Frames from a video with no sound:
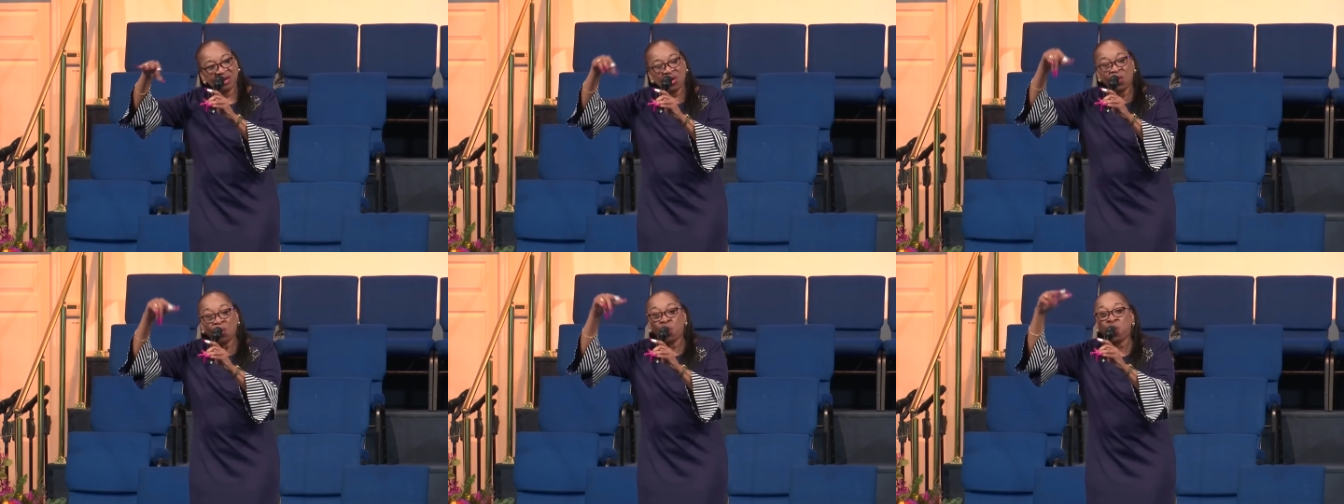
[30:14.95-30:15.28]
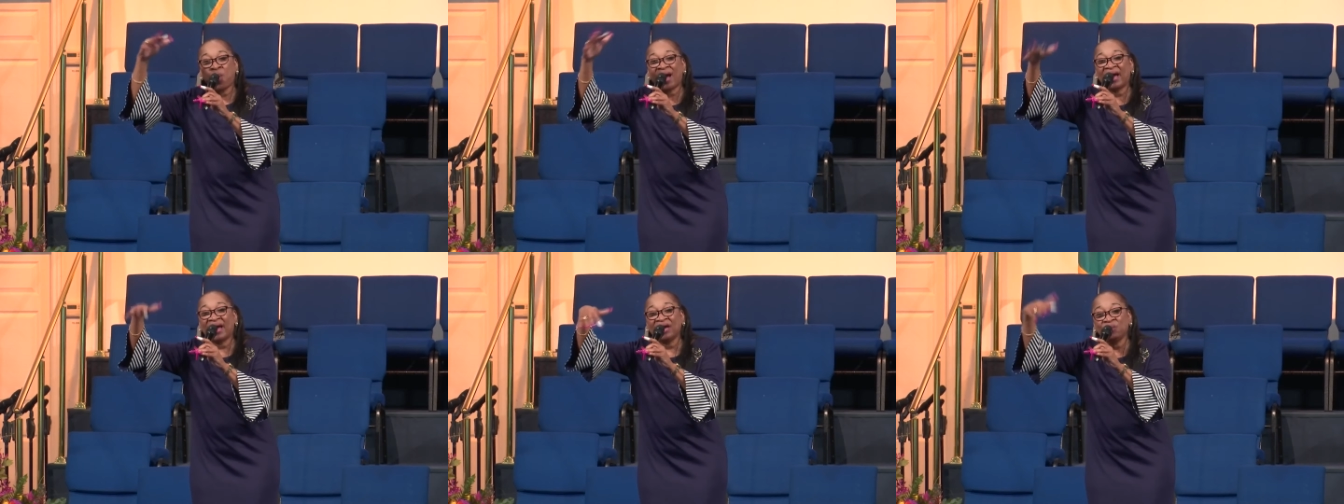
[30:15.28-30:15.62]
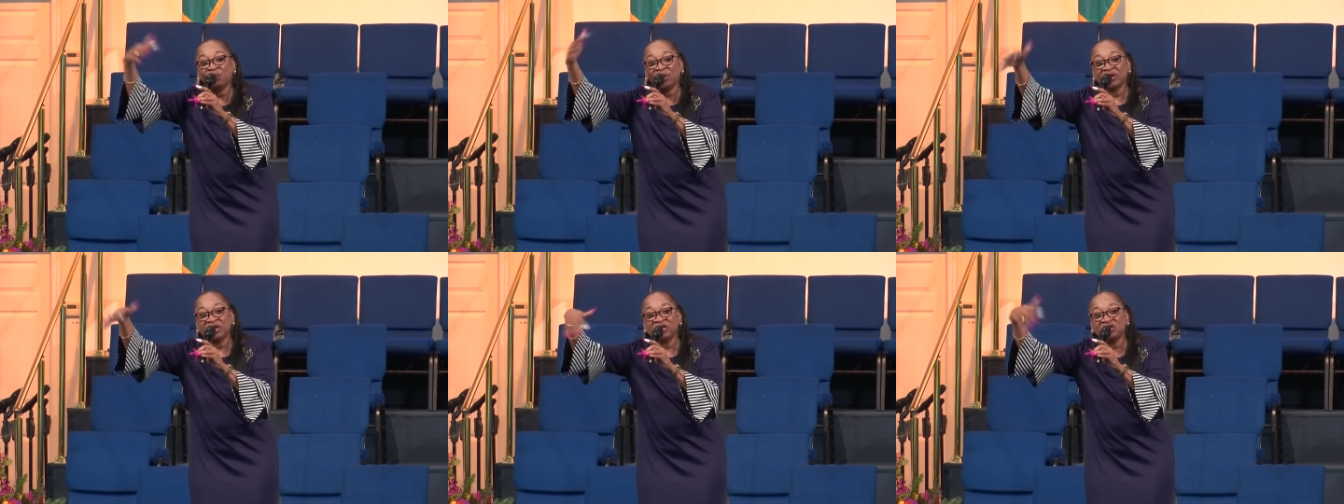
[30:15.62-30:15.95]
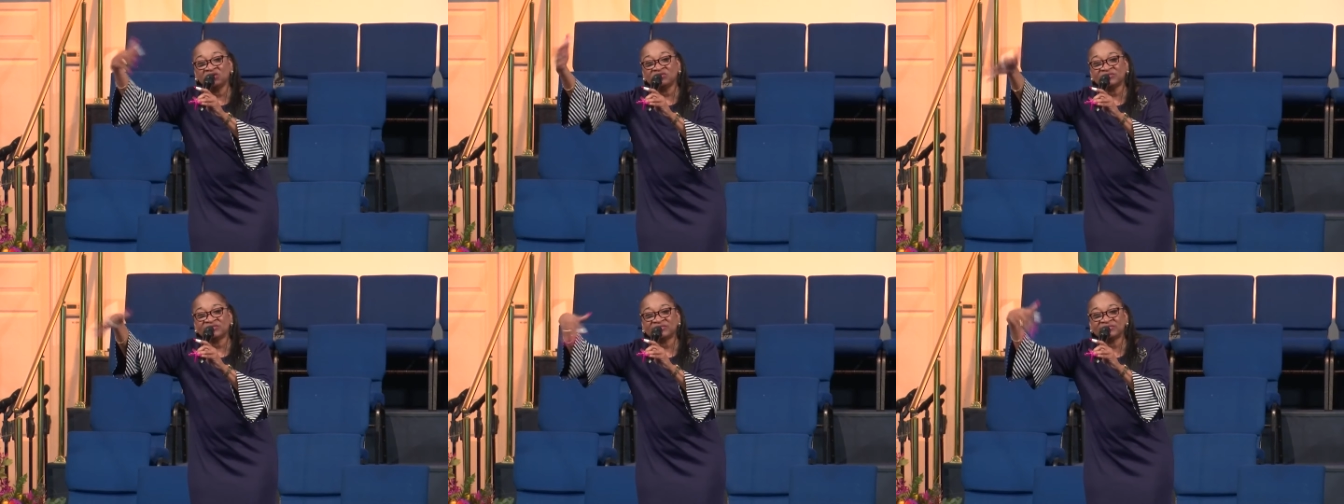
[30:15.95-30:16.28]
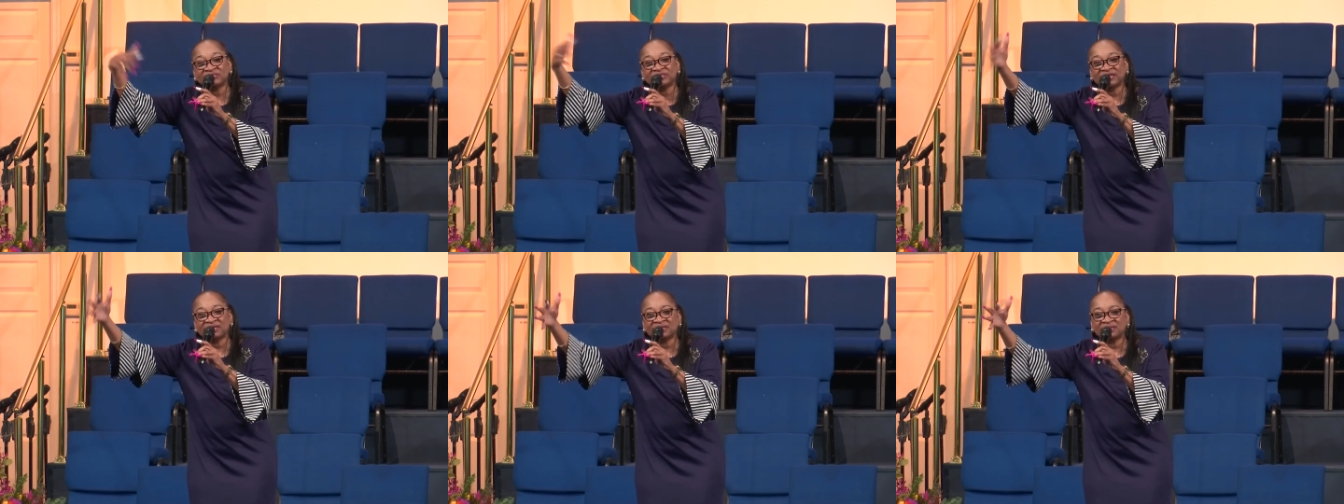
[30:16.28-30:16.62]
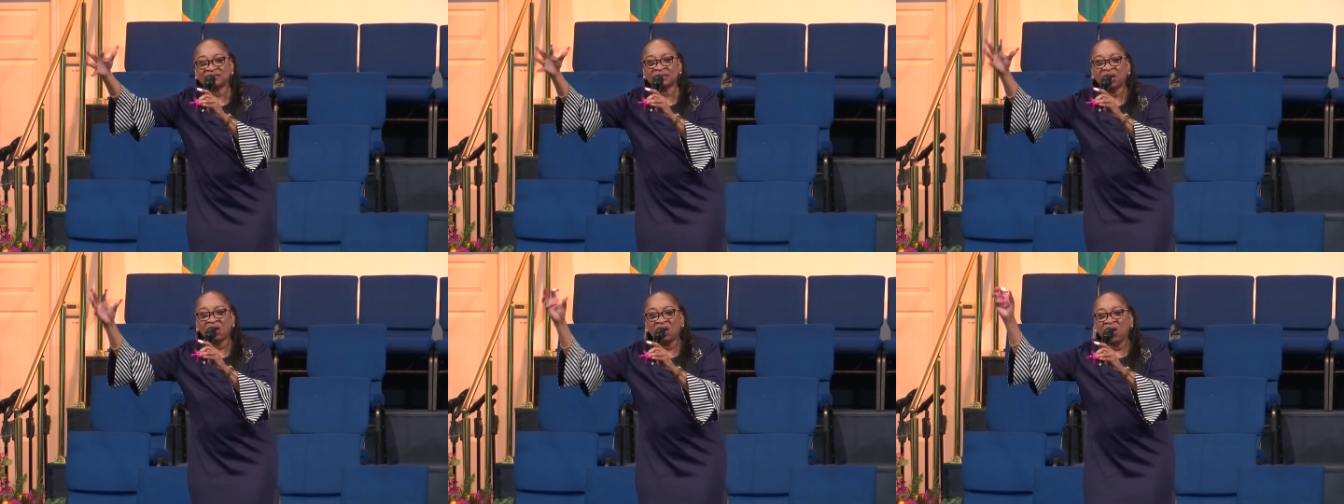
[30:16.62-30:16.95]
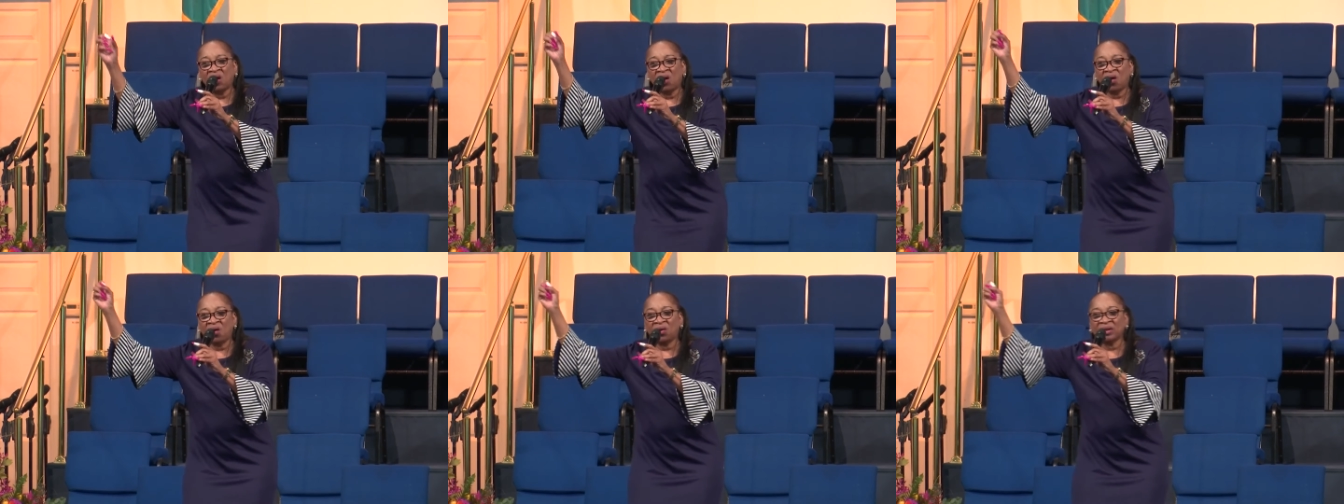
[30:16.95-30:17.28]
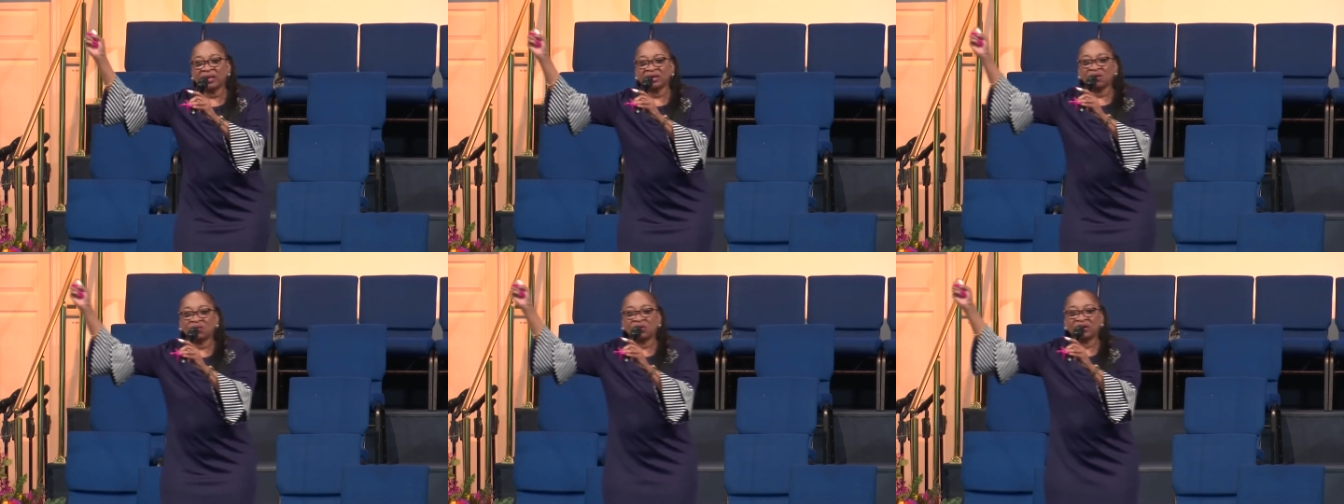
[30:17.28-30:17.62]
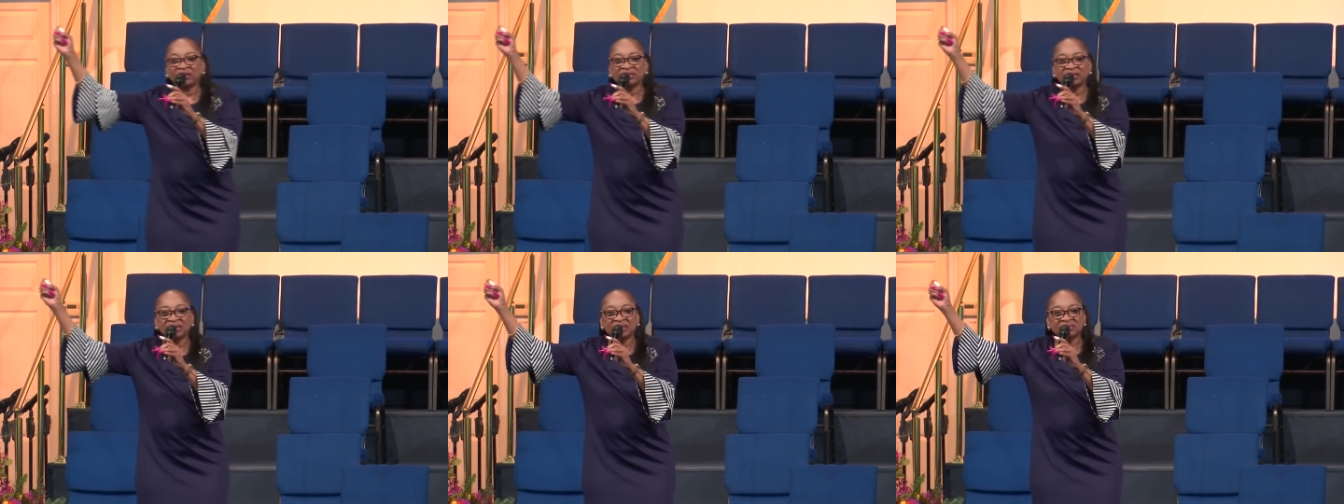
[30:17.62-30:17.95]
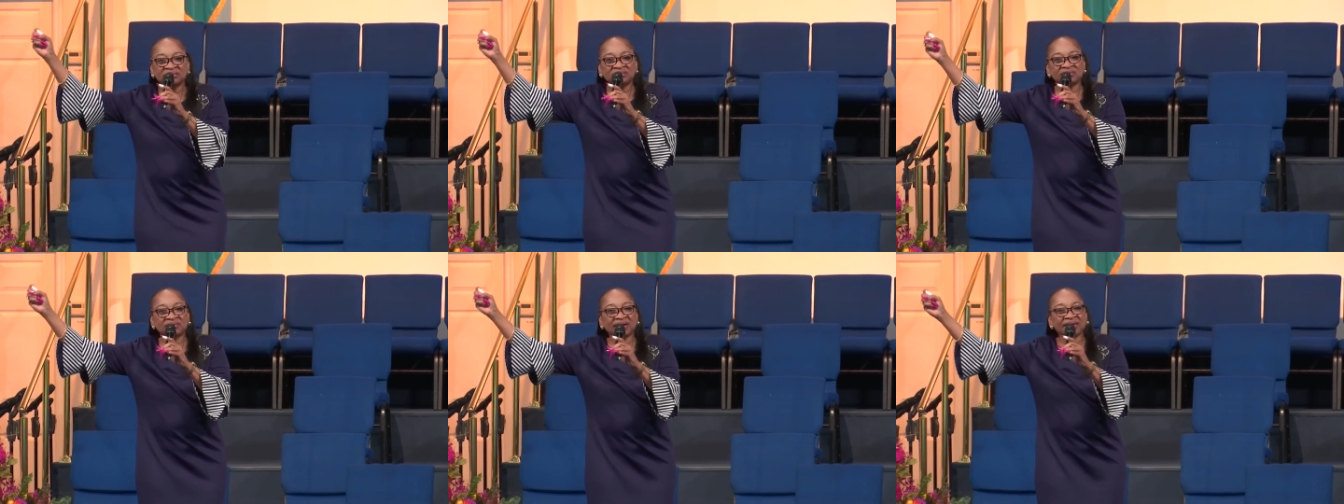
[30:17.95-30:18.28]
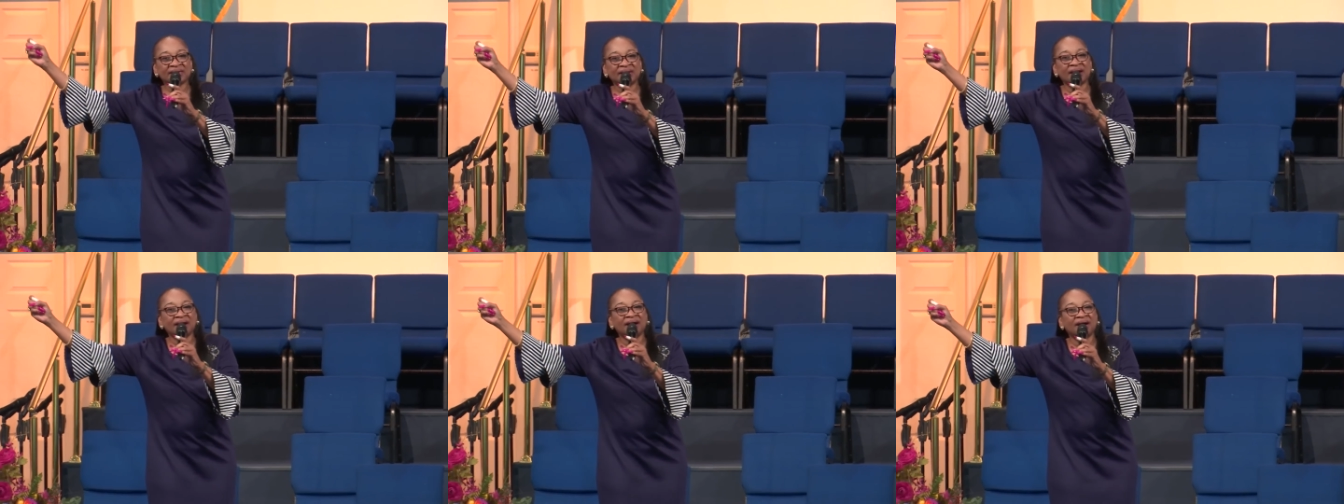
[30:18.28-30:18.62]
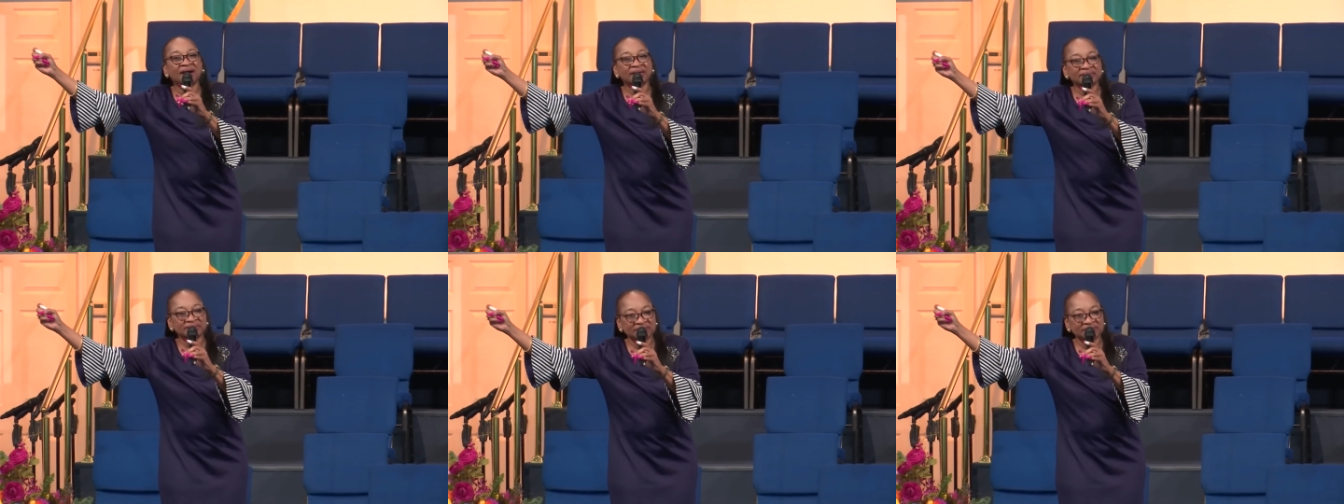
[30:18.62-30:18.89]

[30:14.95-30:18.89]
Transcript: why were you still holding on to that card?